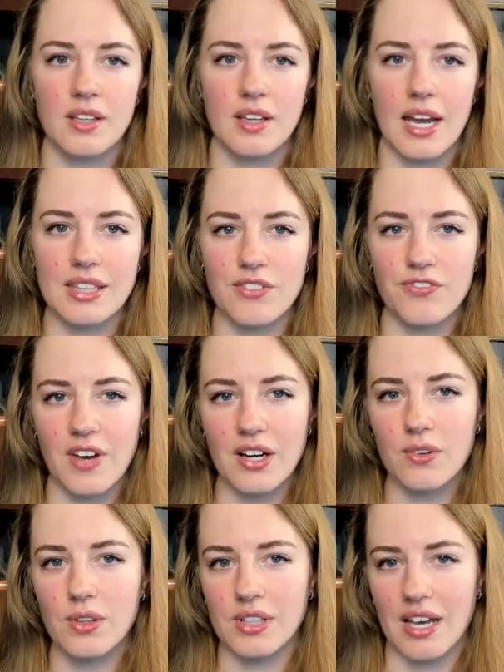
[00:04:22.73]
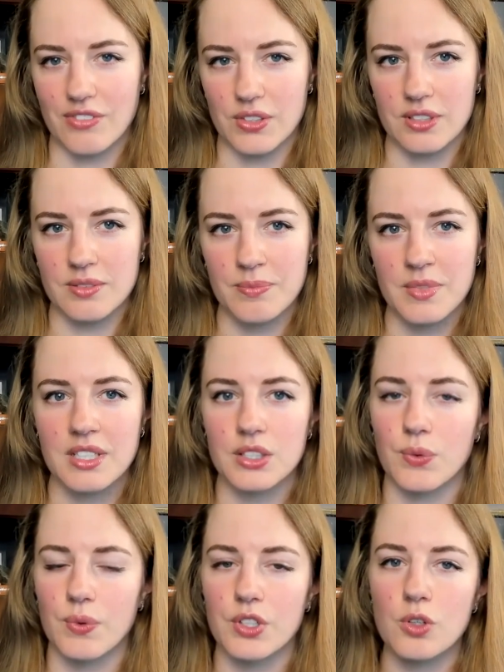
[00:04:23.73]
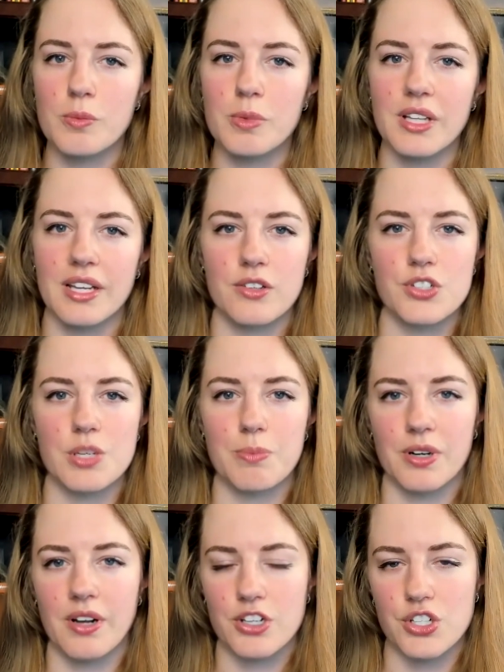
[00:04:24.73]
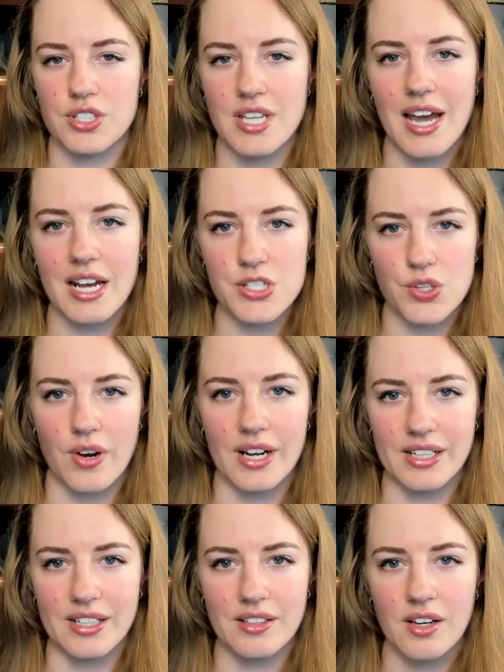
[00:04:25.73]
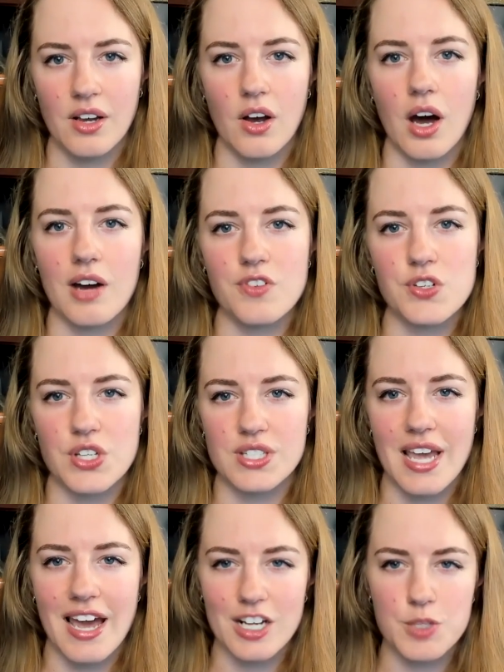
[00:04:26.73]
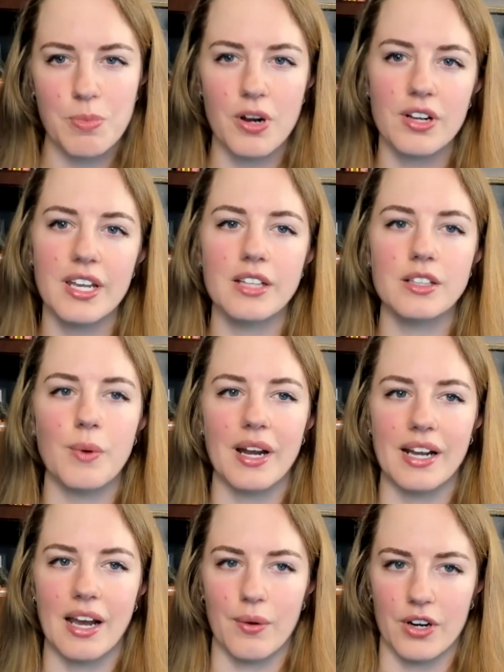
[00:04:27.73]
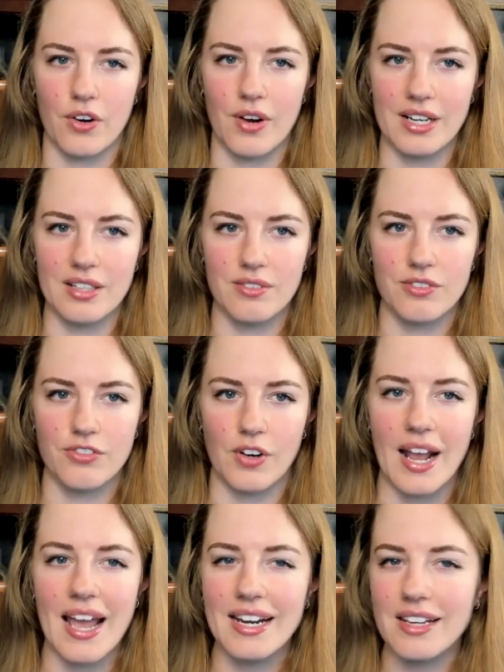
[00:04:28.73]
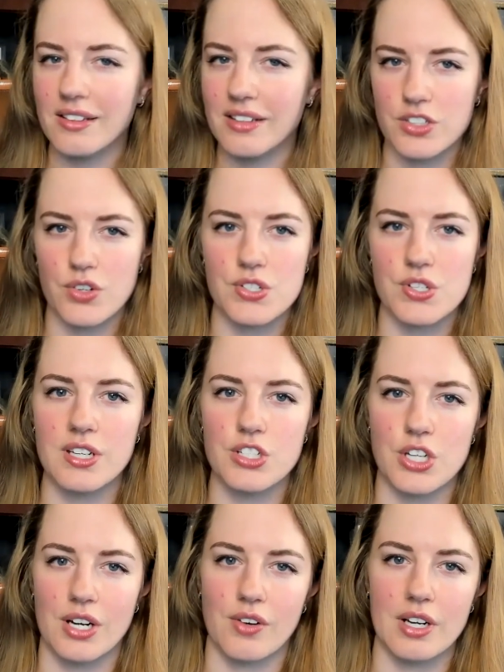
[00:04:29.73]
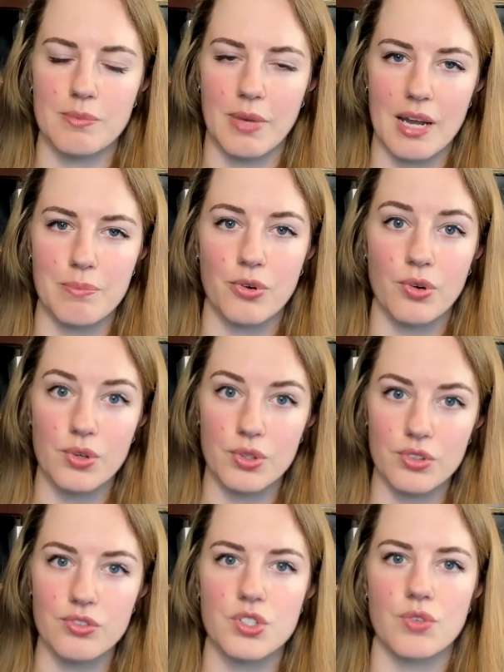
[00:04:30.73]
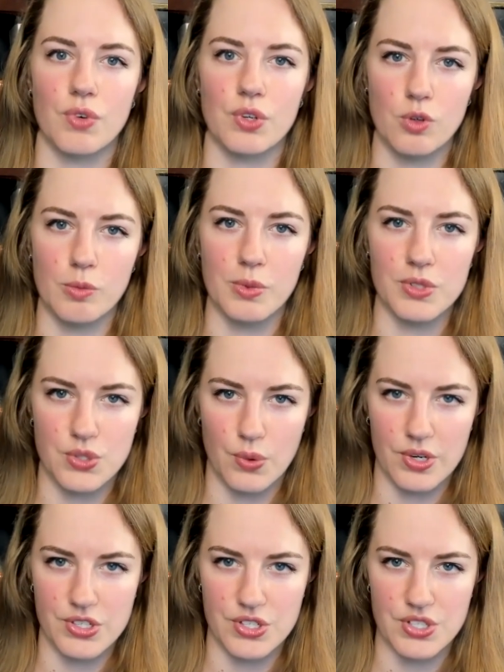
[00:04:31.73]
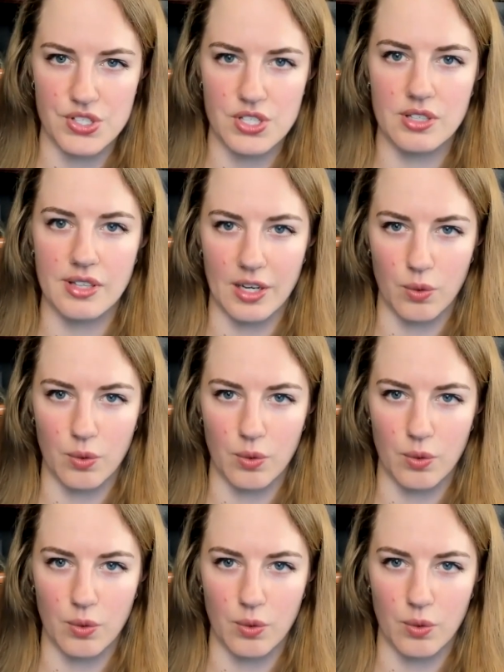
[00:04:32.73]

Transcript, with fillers: At the federal level, the Renewable Energy Production Tax Credit offers a tax per kilowatt-hour credit for any electricity generated by approved renewable sources, like